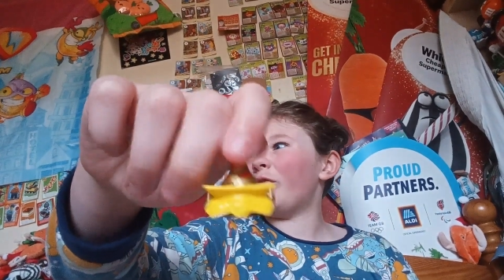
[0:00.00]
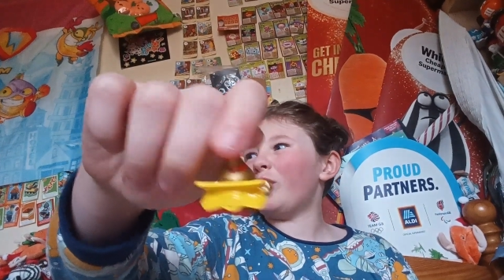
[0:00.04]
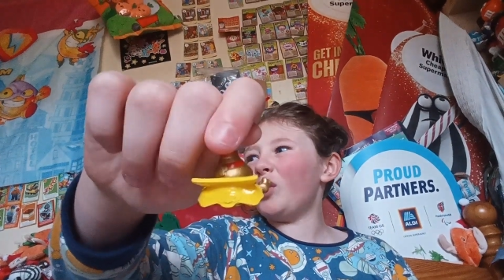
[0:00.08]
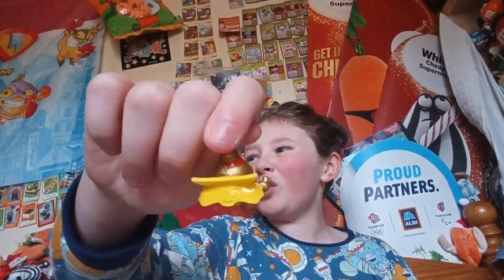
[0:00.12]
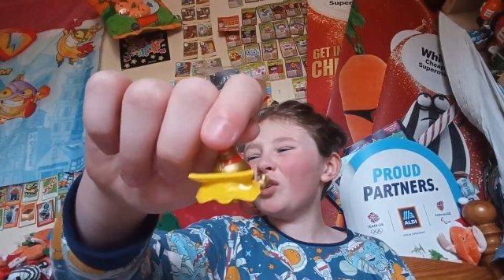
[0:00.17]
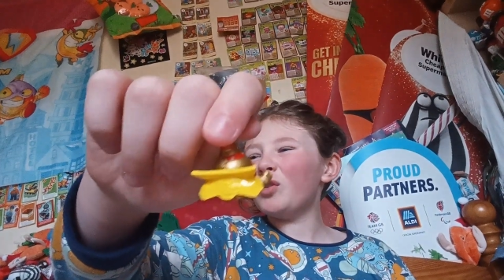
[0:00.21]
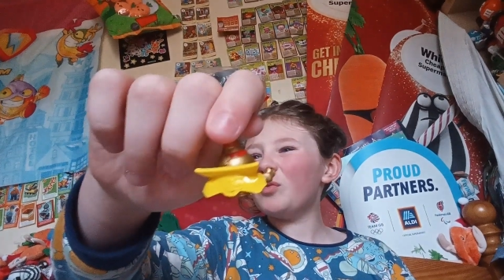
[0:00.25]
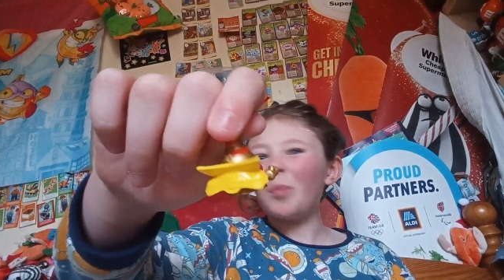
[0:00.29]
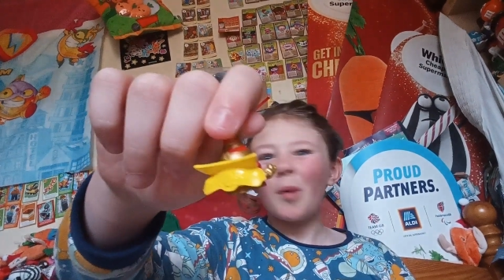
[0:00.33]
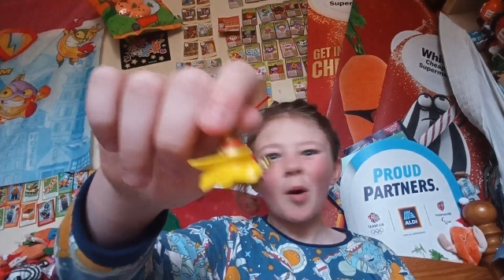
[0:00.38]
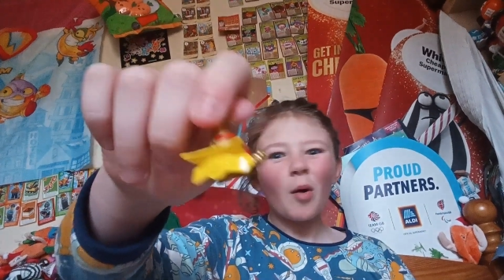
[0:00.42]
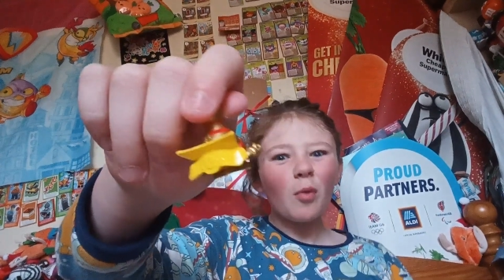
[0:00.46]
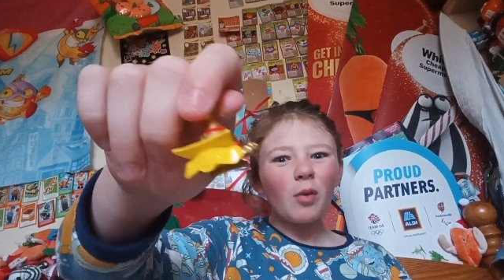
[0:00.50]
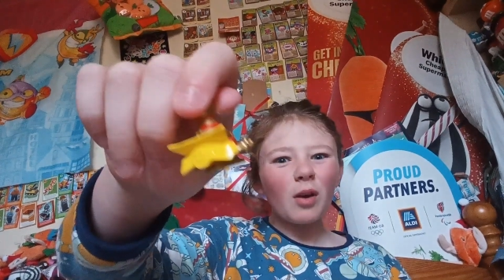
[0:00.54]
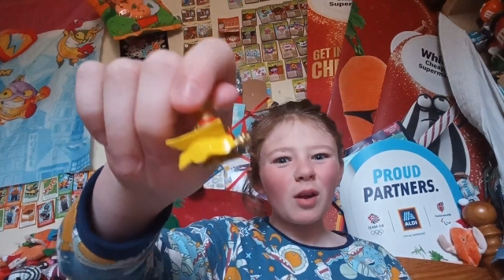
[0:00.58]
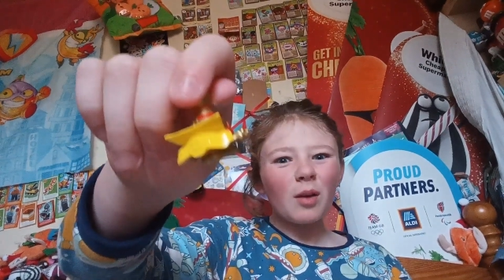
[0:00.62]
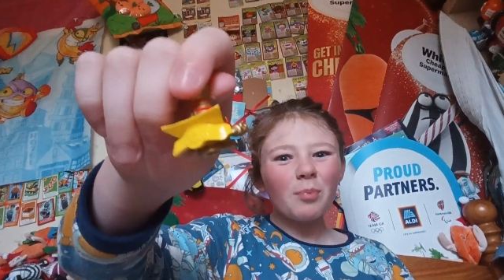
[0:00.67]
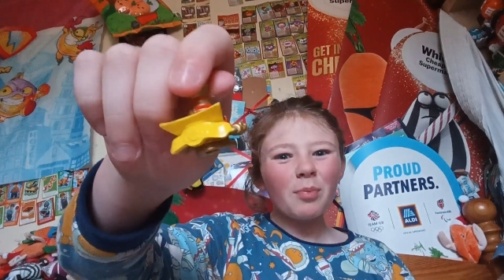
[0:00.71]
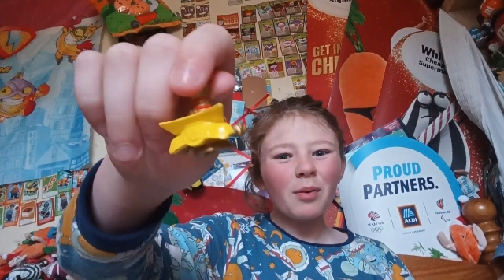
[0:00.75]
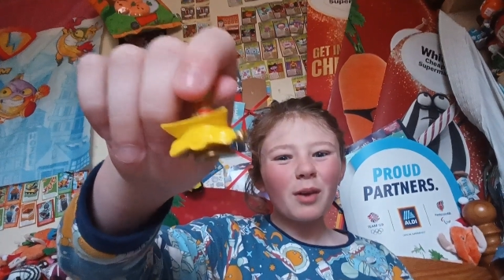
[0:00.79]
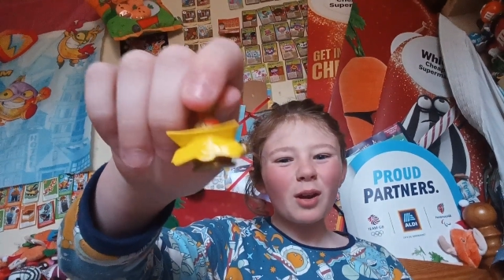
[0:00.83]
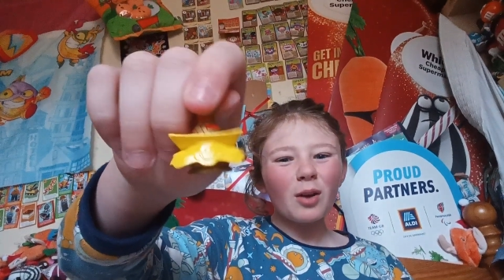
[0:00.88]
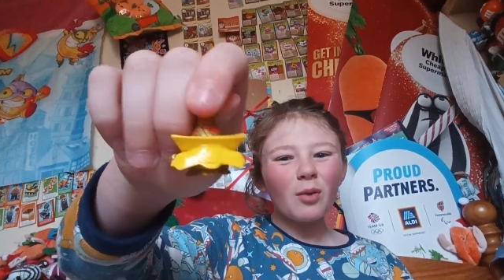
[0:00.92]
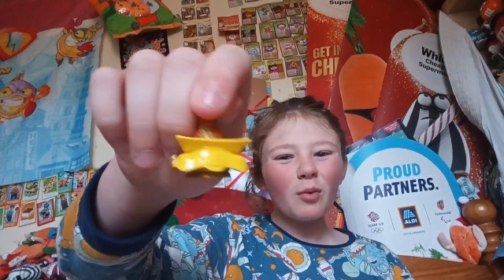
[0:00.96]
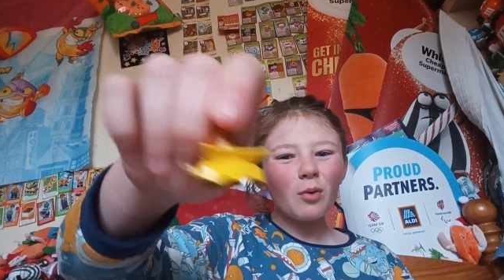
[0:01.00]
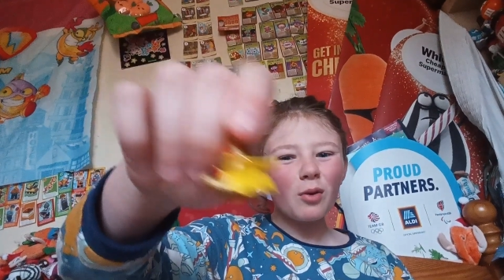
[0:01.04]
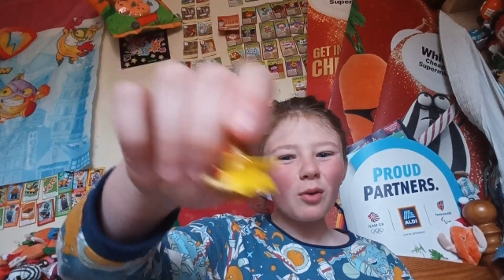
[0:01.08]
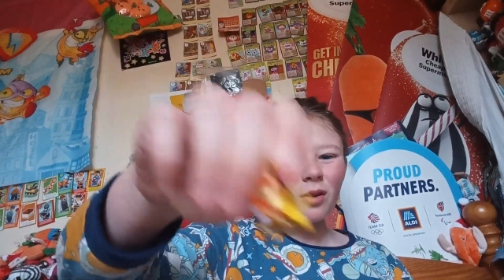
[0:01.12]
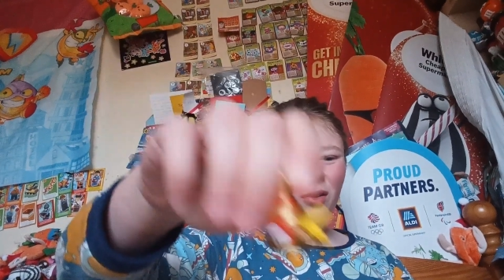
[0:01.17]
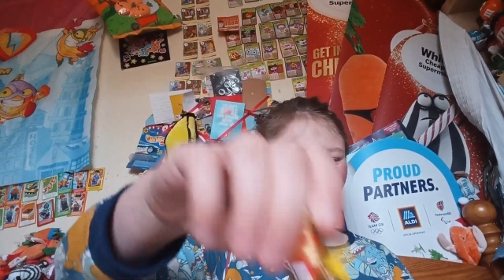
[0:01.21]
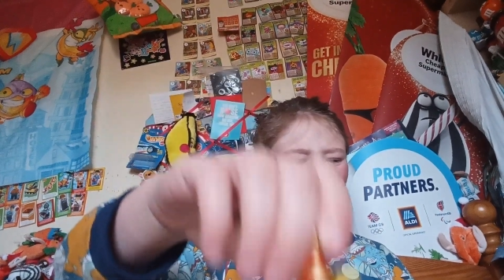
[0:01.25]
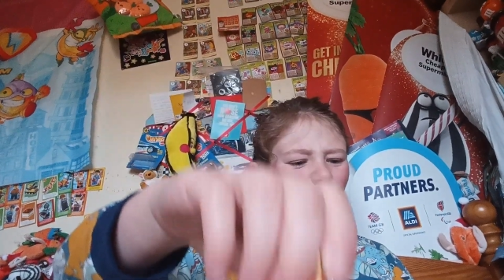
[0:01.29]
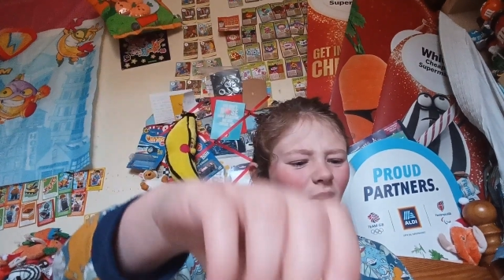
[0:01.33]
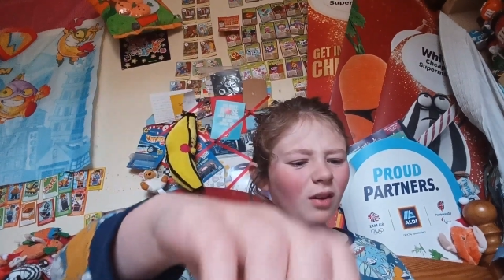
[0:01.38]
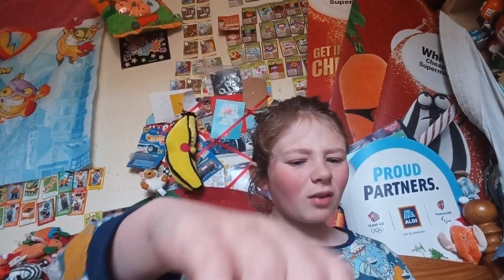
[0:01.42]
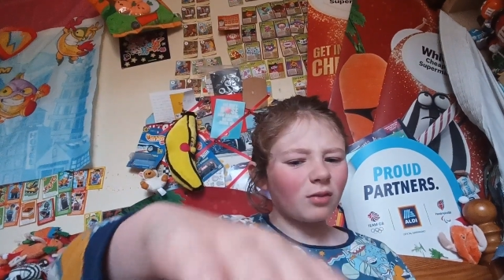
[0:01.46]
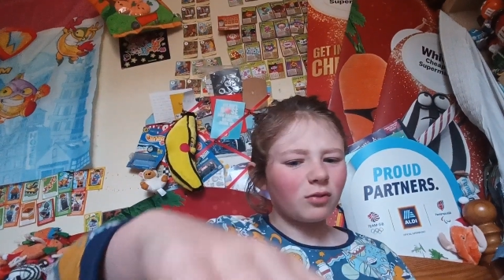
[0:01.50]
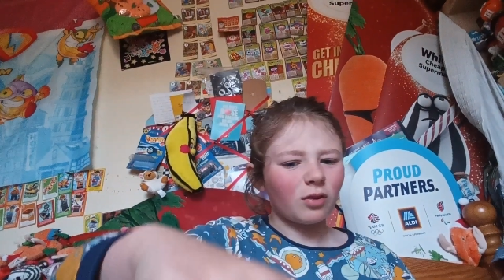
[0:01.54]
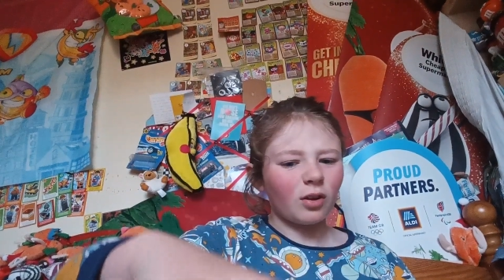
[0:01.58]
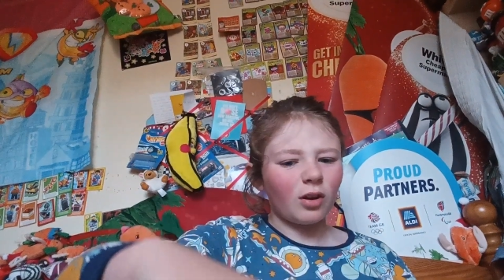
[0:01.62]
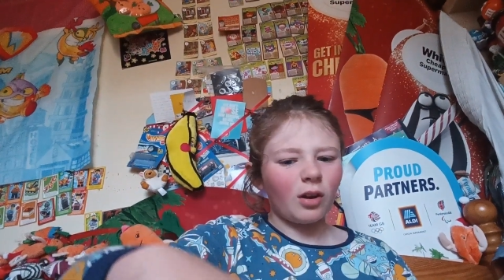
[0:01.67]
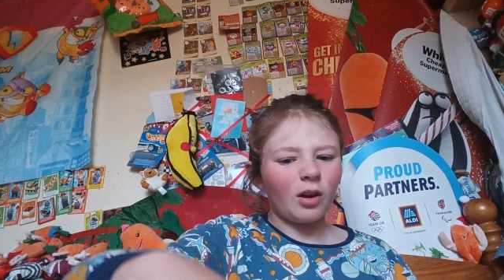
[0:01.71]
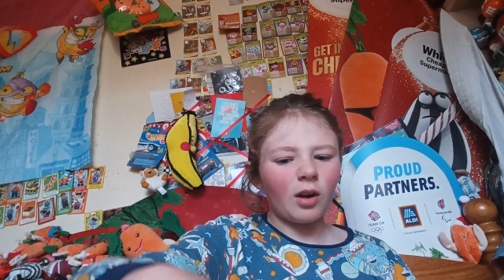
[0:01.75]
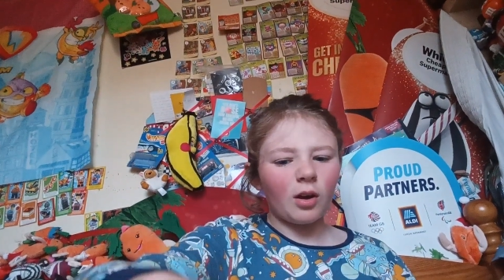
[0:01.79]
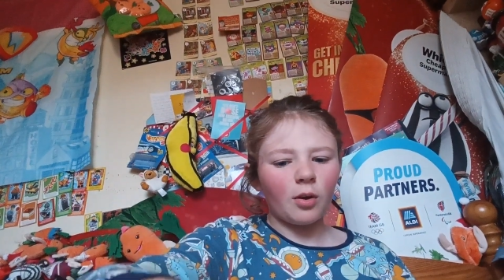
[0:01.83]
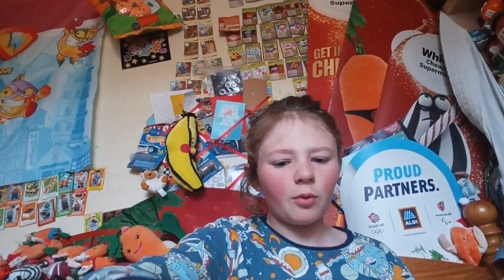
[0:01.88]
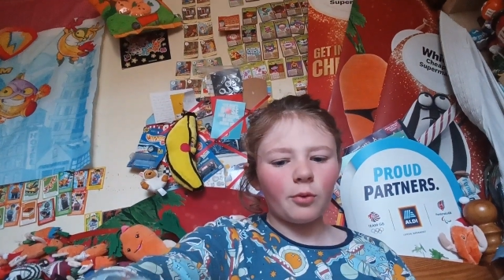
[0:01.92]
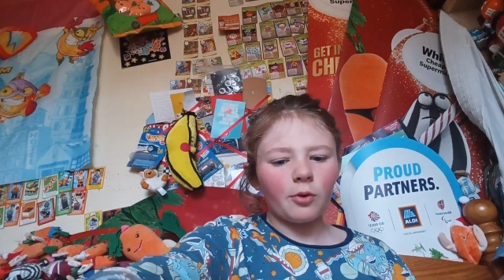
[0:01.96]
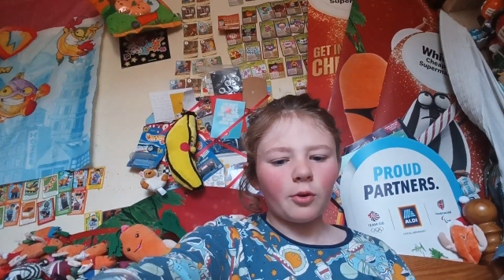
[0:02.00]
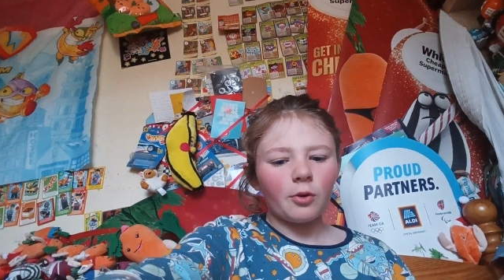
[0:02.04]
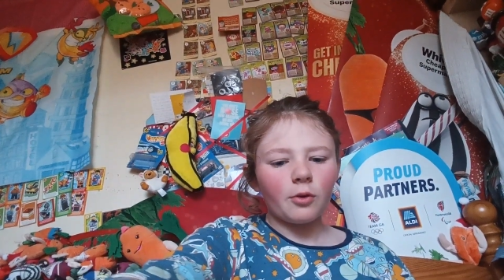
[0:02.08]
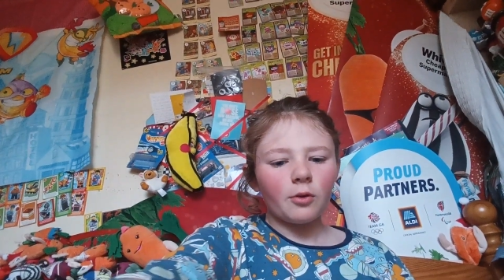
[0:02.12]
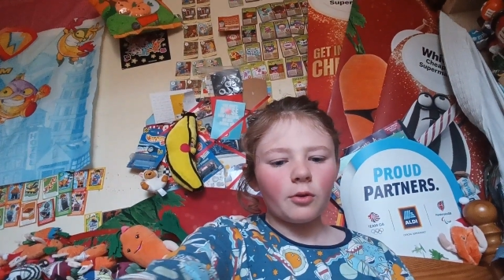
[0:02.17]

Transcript: third bowling pin. I want to say, don't